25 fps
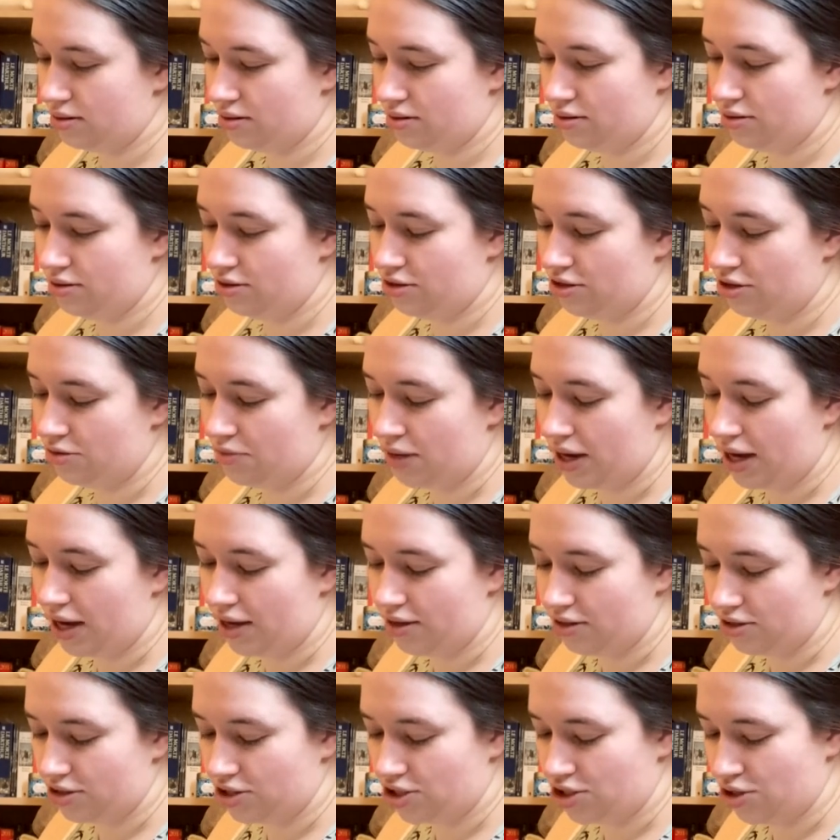It's too
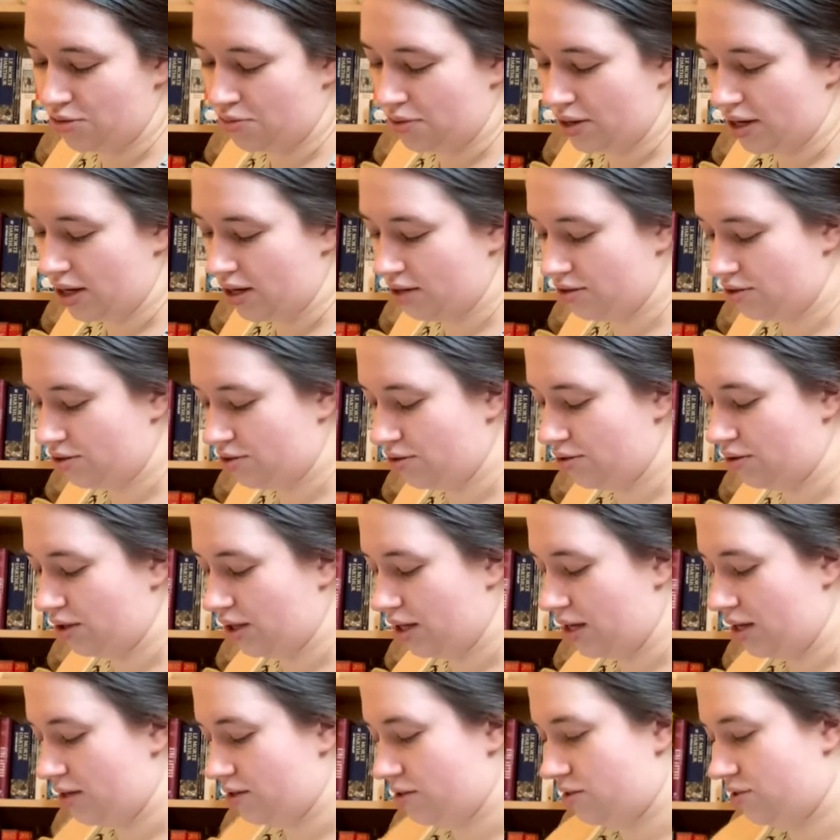bad, it's stupid, too
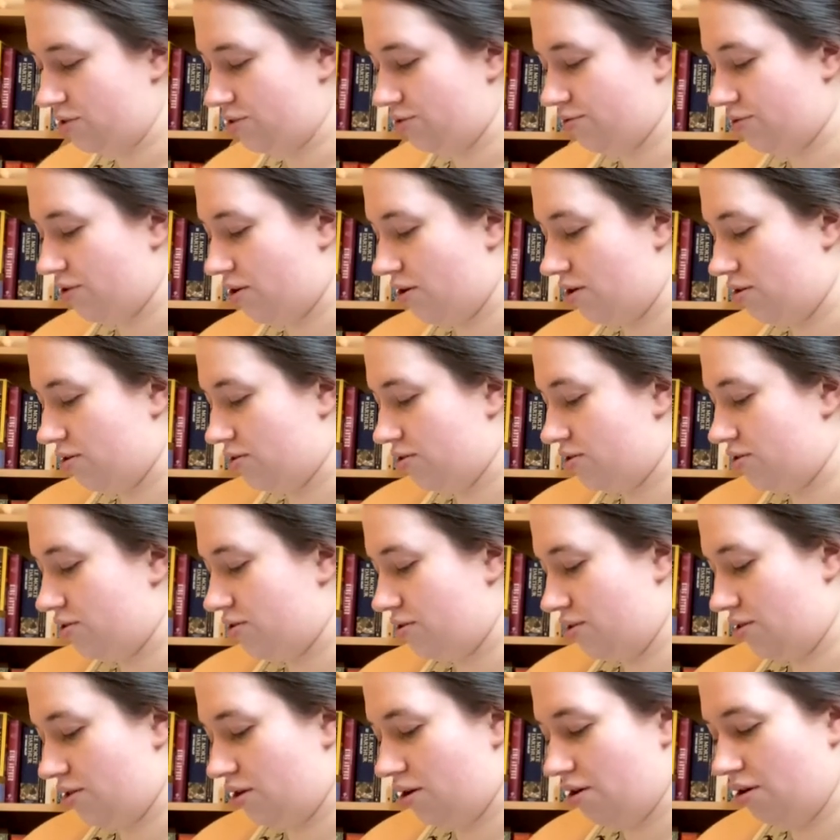late, so wrong,
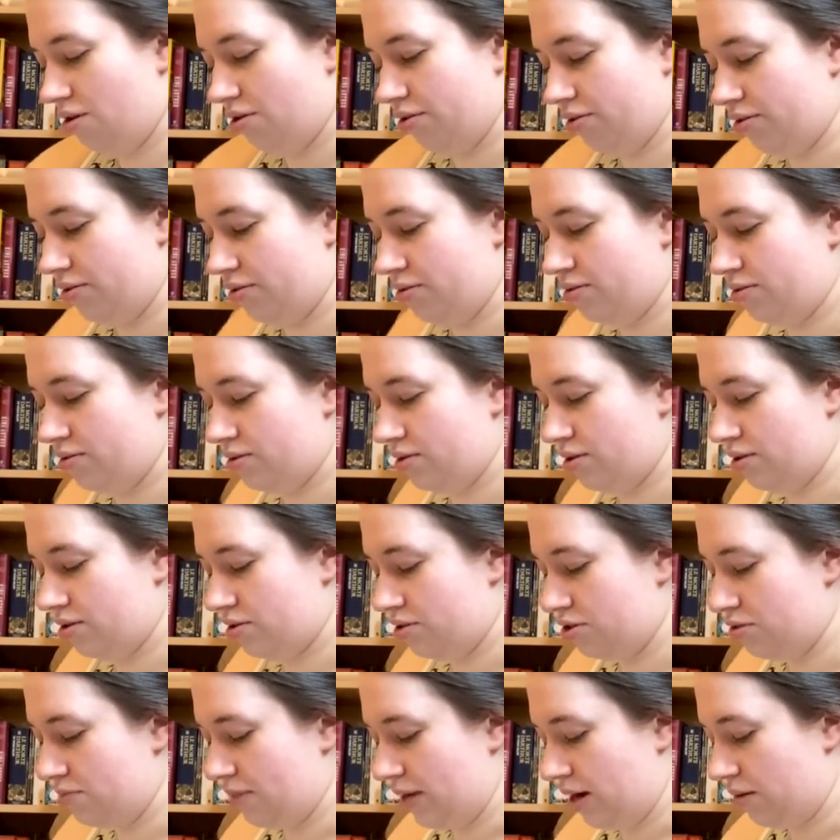so long. It's
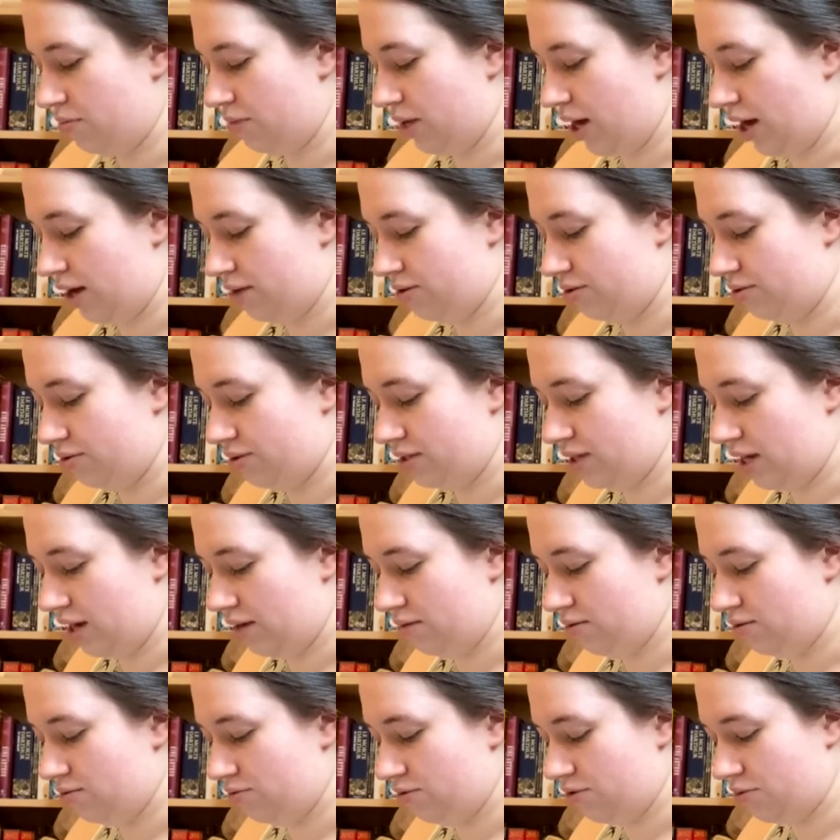too bad we had no
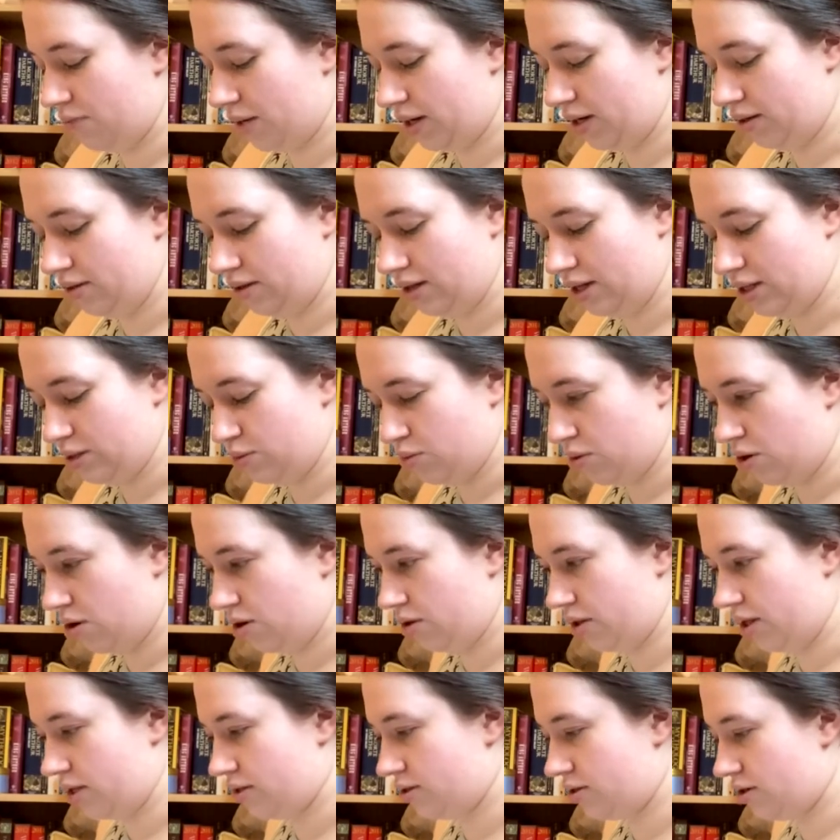time to rewind, let's
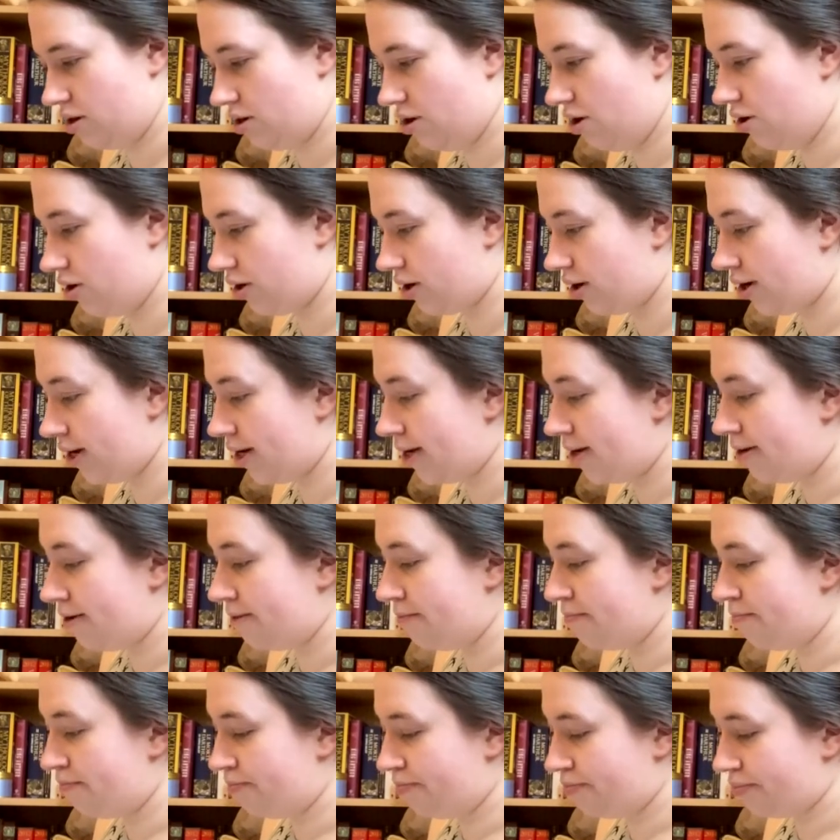talk.
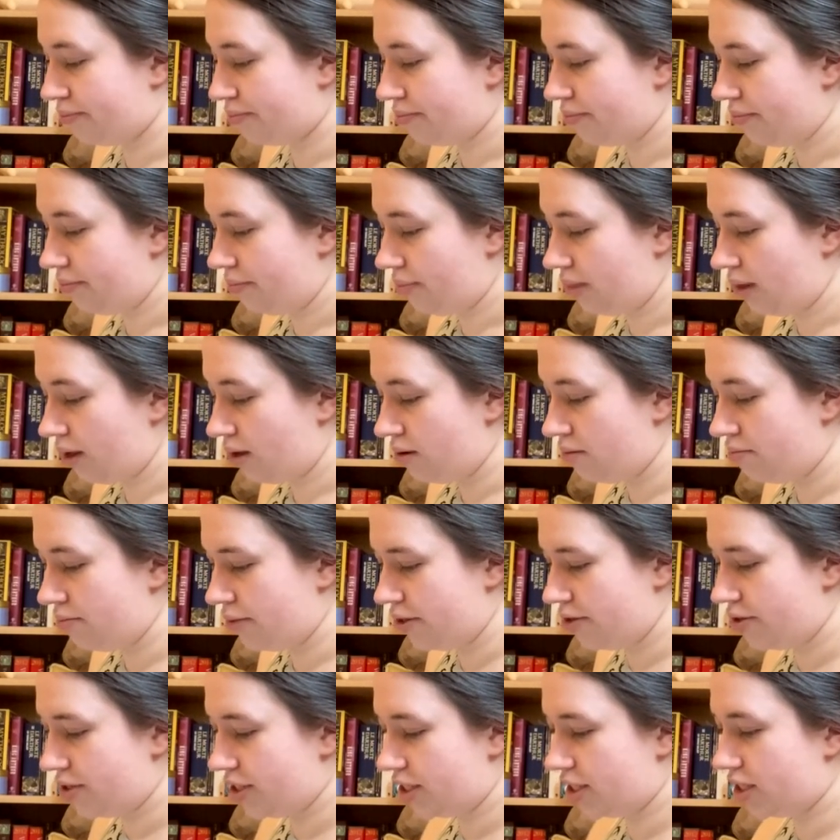
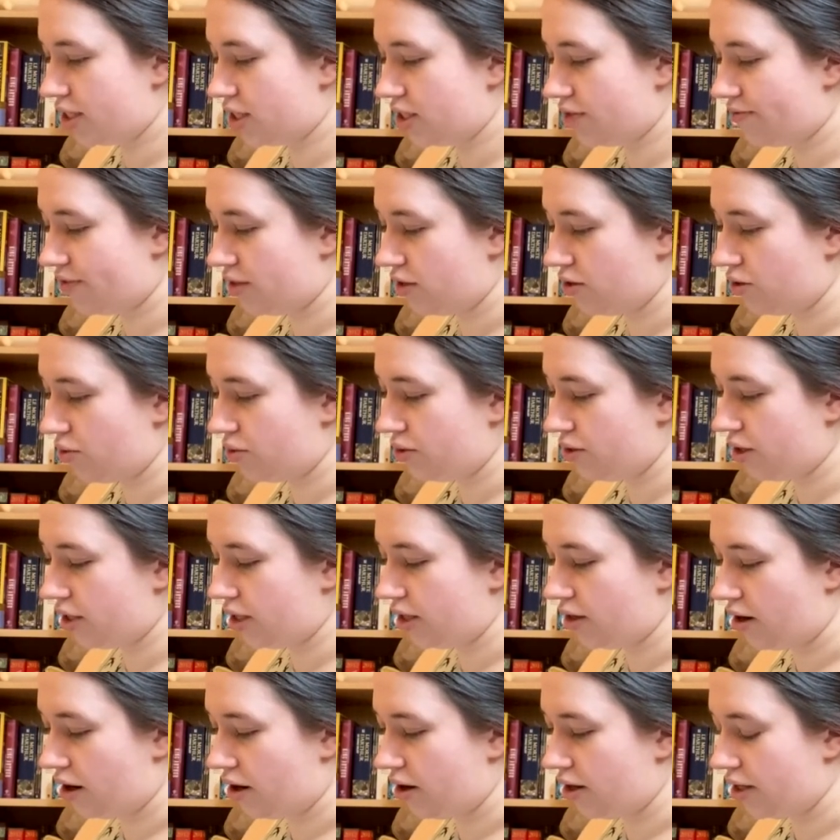Musings of a
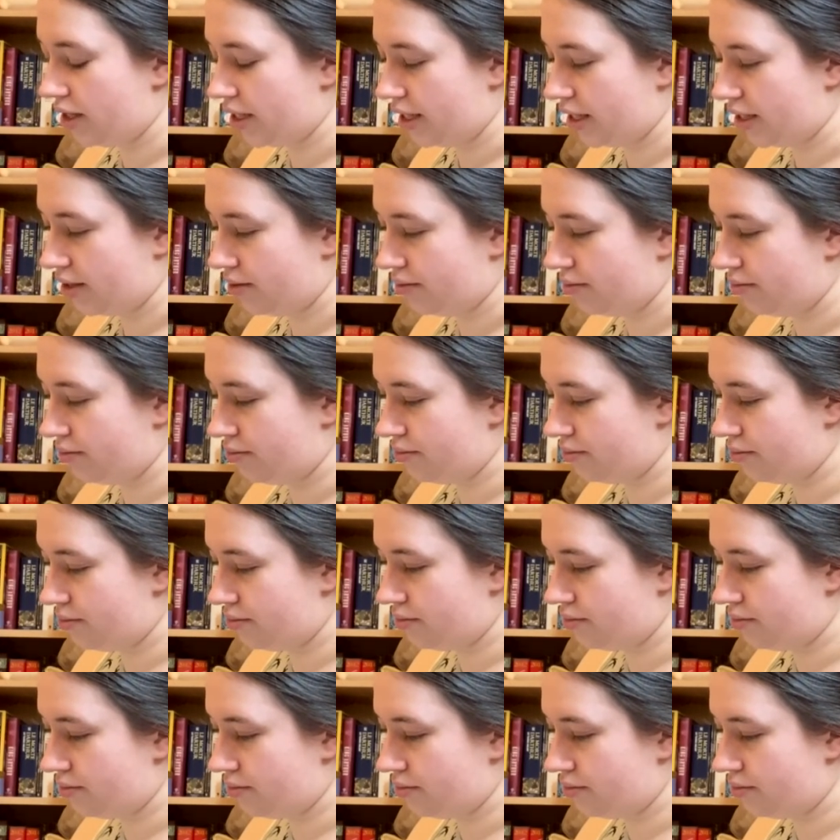Lonely Guardian.